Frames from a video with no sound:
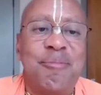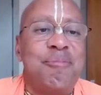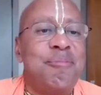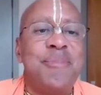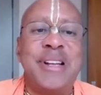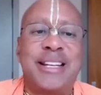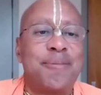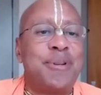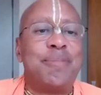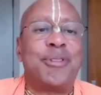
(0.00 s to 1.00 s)
meet the
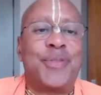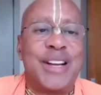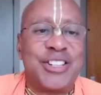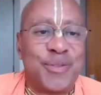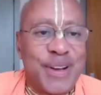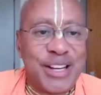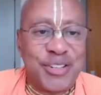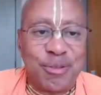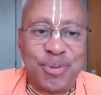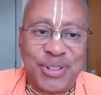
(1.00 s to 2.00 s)
people face to face
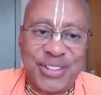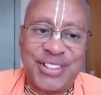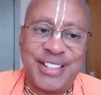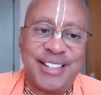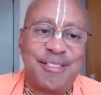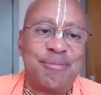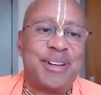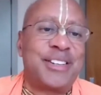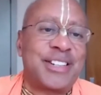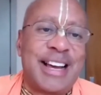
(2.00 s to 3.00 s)
with books,
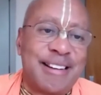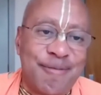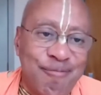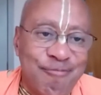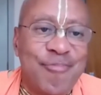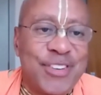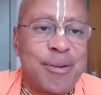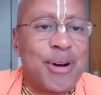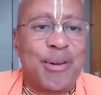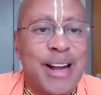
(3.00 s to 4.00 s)
because I
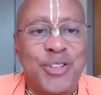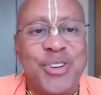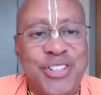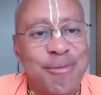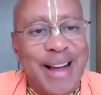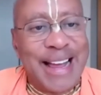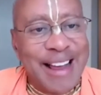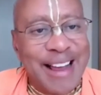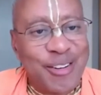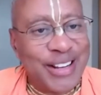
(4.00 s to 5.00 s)
twisted my
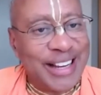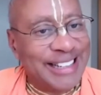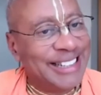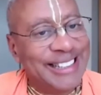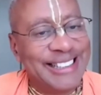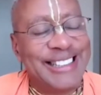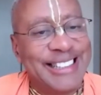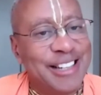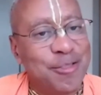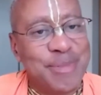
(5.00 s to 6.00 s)
ankle and it's
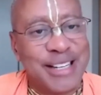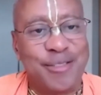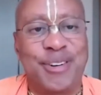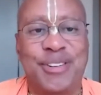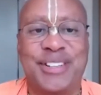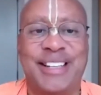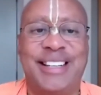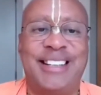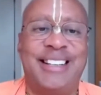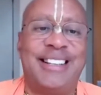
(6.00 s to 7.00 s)
giving me difficulty.
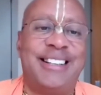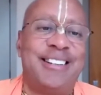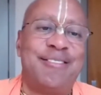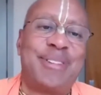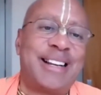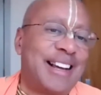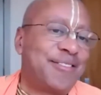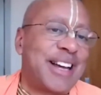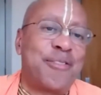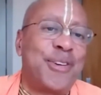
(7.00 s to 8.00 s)
But I've
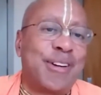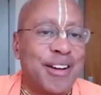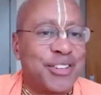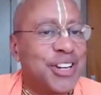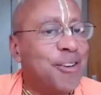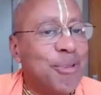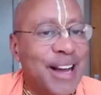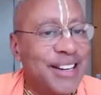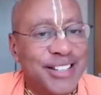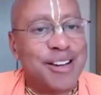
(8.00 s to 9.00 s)
got to figure out some
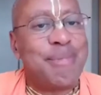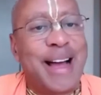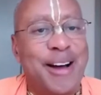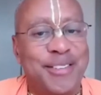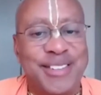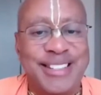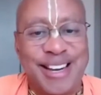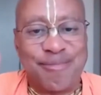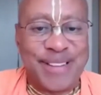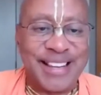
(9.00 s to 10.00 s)
way, somehow,
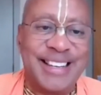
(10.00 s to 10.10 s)
something.